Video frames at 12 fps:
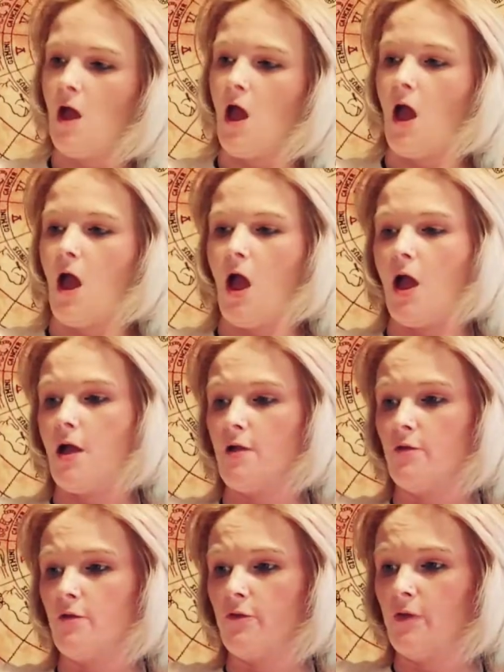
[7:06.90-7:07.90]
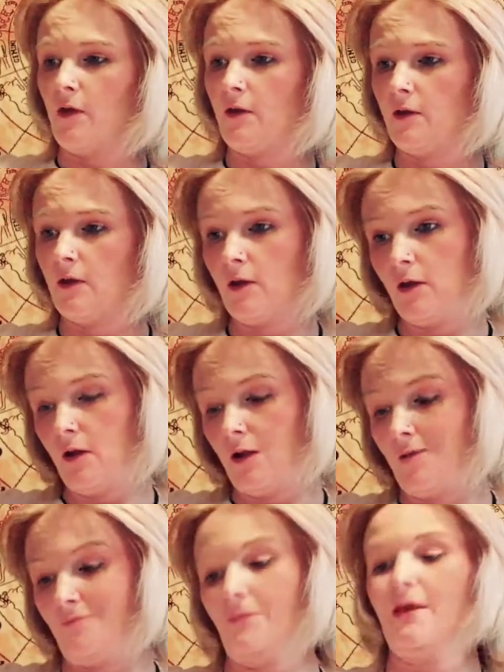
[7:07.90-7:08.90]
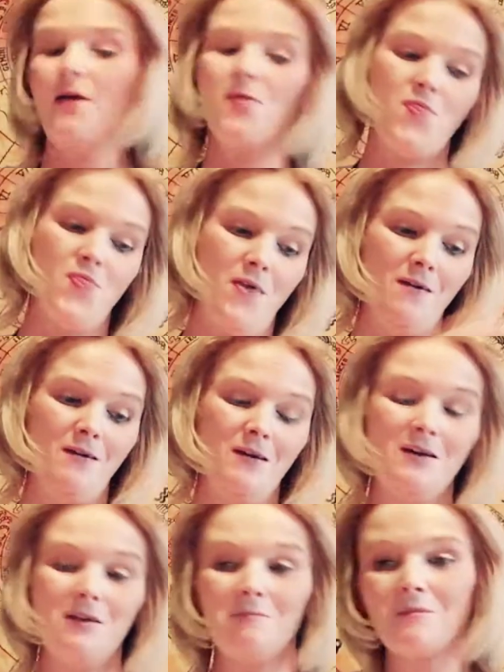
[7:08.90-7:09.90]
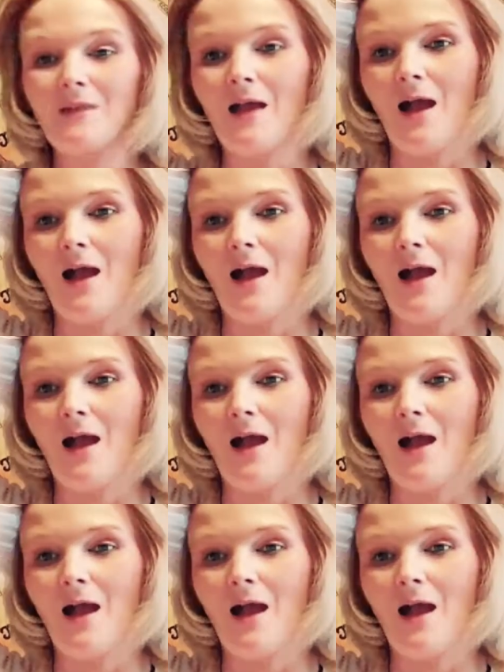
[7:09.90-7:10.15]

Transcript: And yes, I had